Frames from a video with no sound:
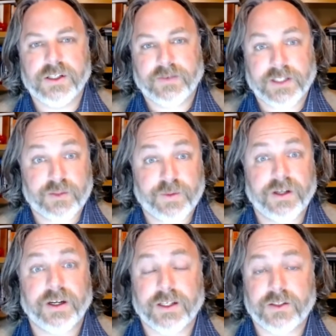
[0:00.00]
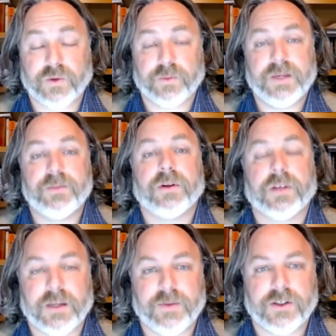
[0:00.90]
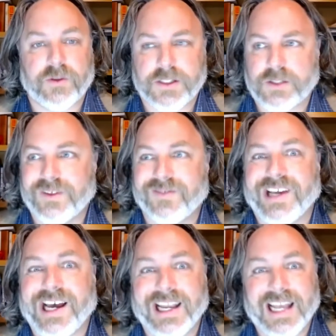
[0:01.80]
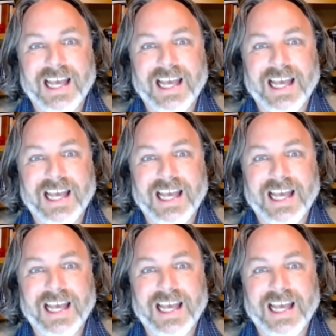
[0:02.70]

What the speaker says: of experience where people are coming to us, and we've got